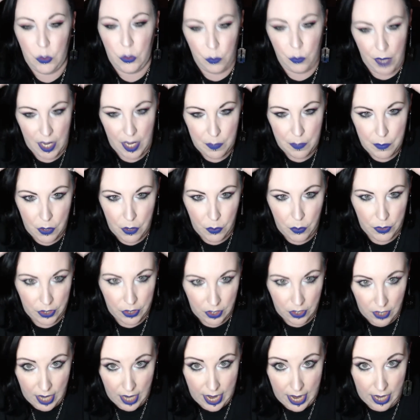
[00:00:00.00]
a little red bow
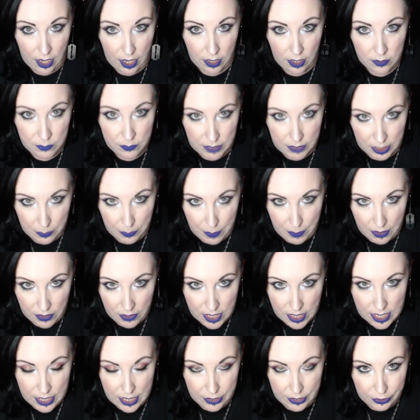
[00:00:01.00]
in her hair, like
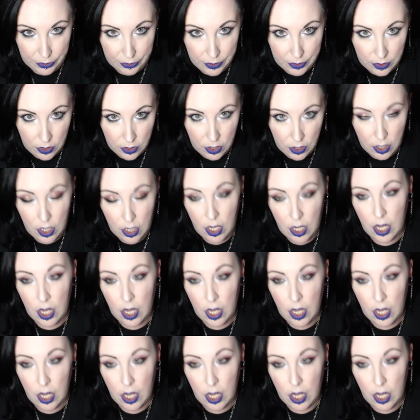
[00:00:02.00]
about here.